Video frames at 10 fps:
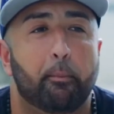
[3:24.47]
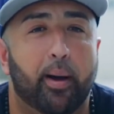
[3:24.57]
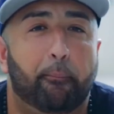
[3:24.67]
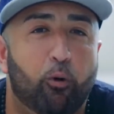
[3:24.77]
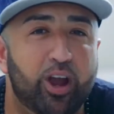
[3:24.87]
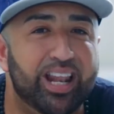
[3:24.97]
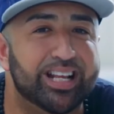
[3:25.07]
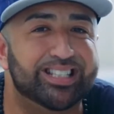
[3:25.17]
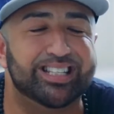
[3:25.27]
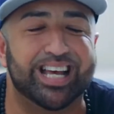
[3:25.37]
My point
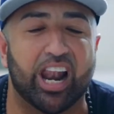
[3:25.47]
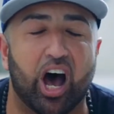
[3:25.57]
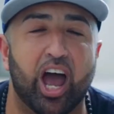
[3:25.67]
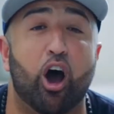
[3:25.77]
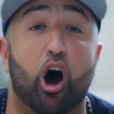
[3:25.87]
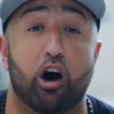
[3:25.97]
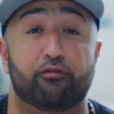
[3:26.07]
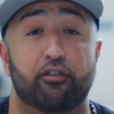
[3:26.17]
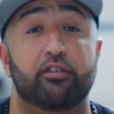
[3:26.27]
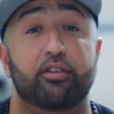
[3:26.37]
is, is that I
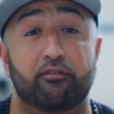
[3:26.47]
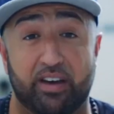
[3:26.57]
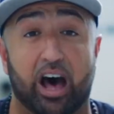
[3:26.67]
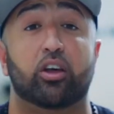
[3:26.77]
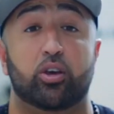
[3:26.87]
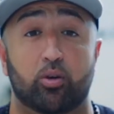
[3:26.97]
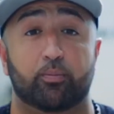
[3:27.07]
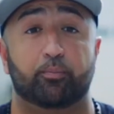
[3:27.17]
offer value.